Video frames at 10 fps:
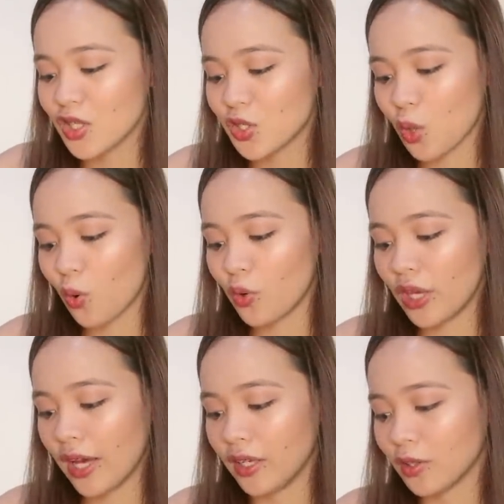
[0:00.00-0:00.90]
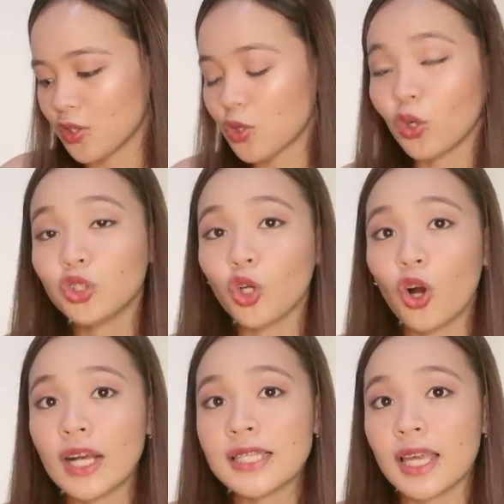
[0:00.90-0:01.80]
So, yan. Gusto ko
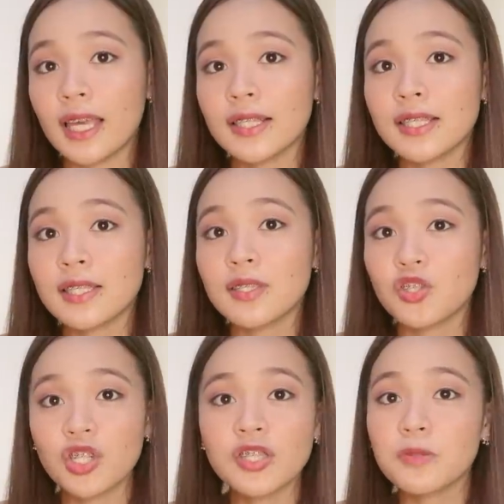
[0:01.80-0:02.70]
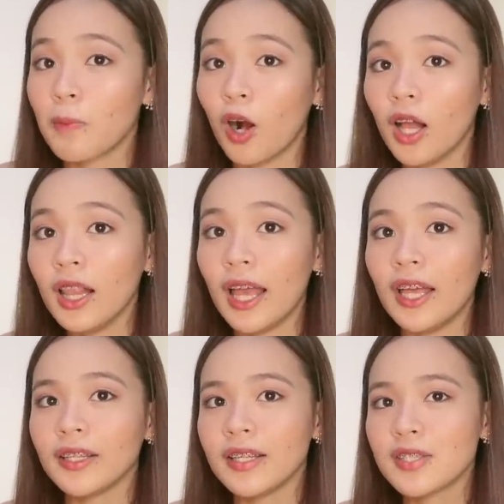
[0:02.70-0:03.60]
to kasi it's just small
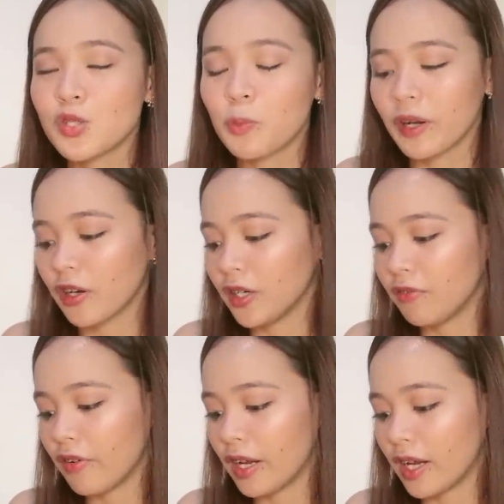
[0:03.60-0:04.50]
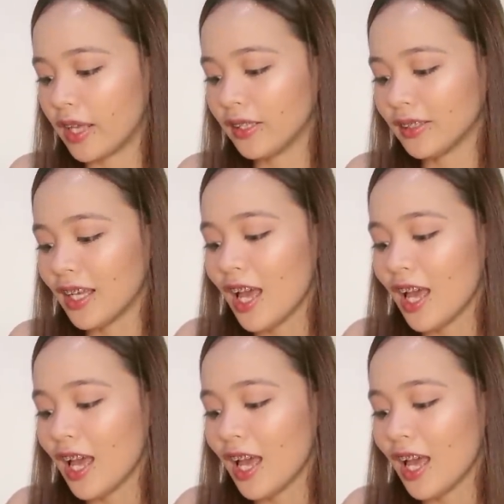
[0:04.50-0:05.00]
and it's super convenient.